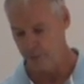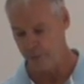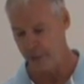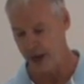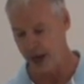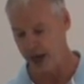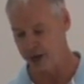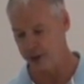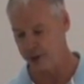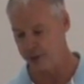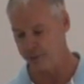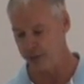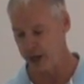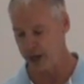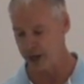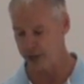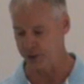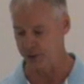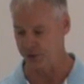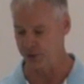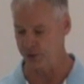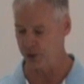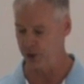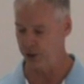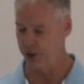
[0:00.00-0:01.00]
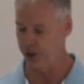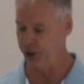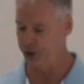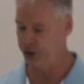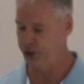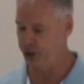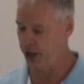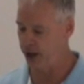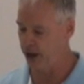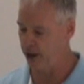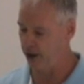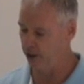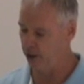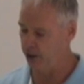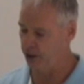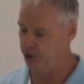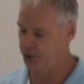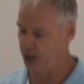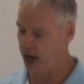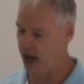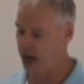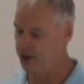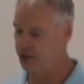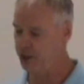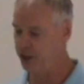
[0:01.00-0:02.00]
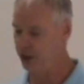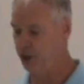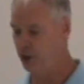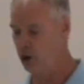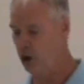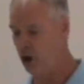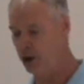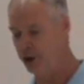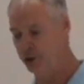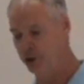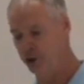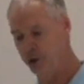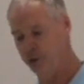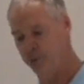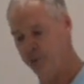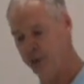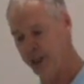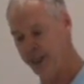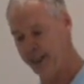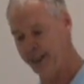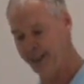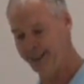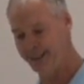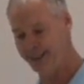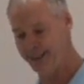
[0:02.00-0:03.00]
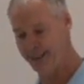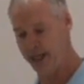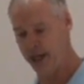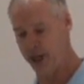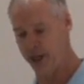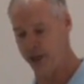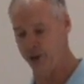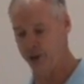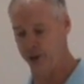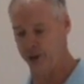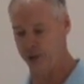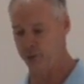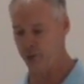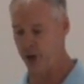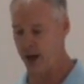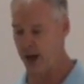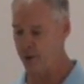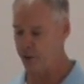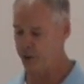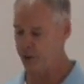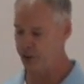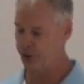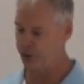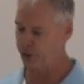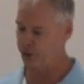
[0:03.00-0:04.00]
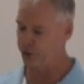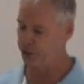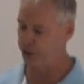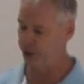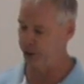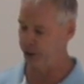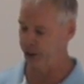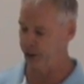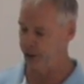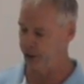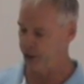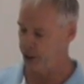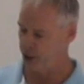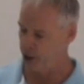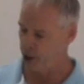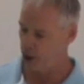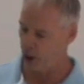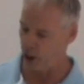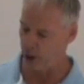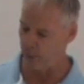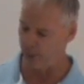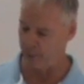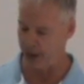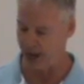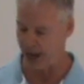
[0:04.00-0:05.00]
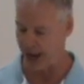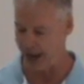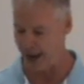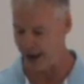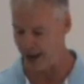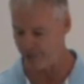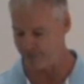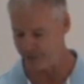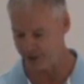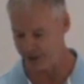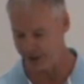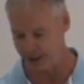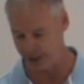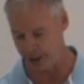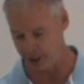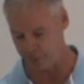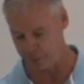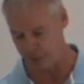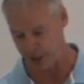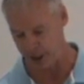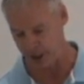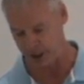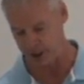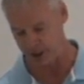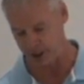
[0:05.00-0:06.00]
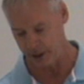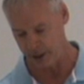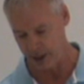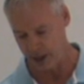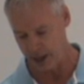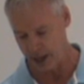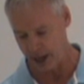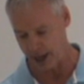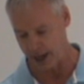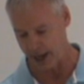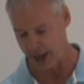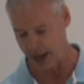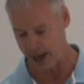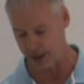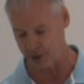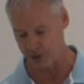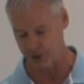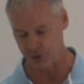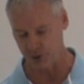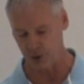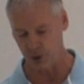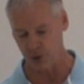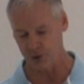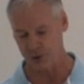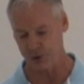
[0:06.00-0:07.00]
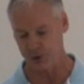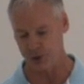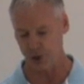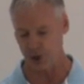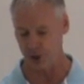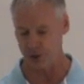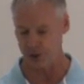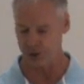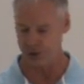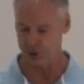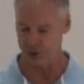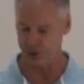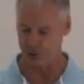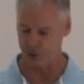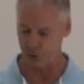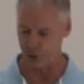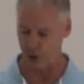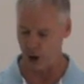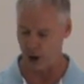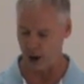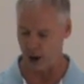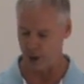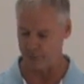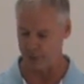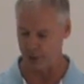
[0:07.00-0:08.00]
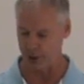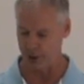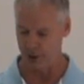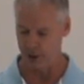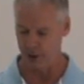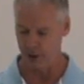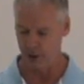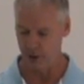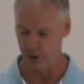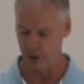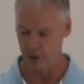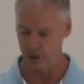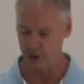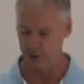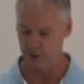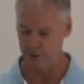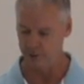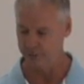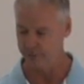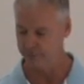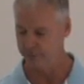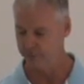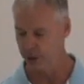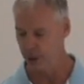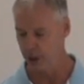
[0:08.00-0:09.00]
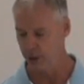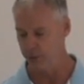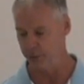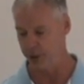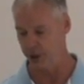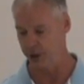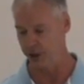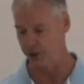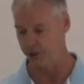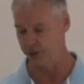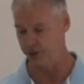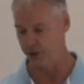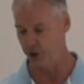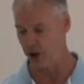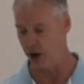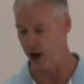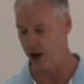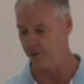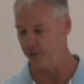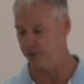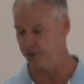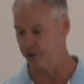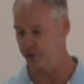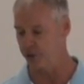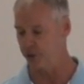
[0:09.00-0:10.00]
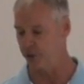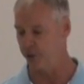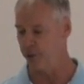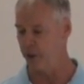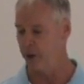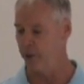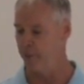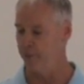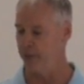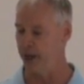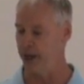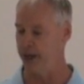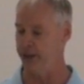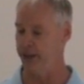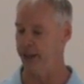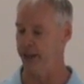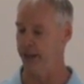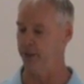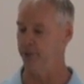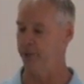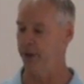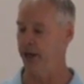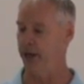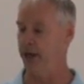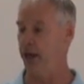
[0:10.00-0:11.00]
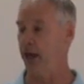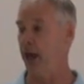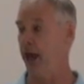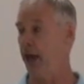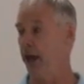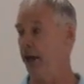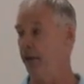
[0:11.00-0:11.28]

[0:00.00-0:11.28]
Management at the Sarnia Jail has actually gone to the police and to the Crown Attorney on behalf of the inmate and had assault charges dropped because the officer made the inmate